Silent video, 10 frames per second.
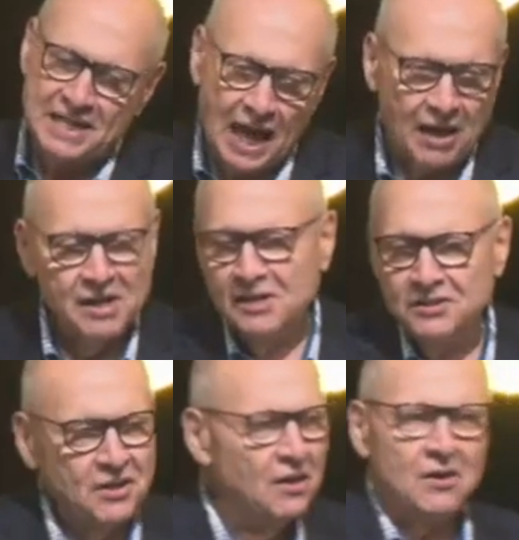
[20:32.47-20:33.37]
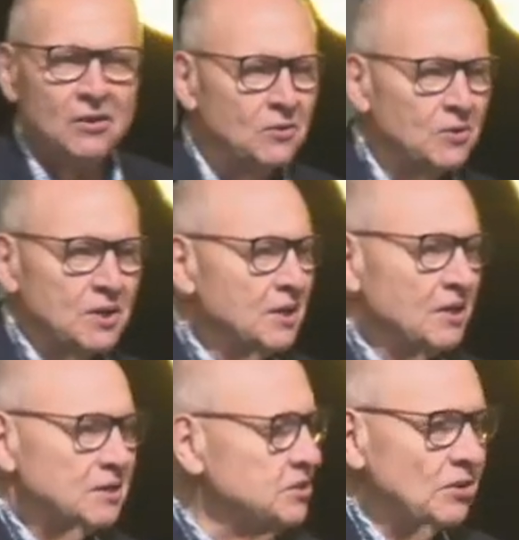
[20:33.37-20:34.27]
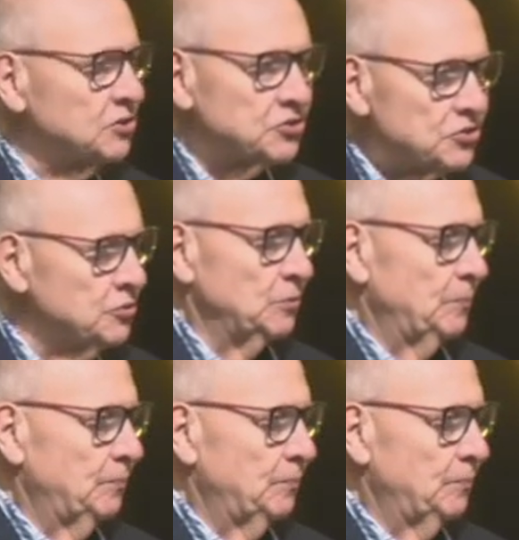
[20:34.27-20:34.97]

Now, no, it's not true.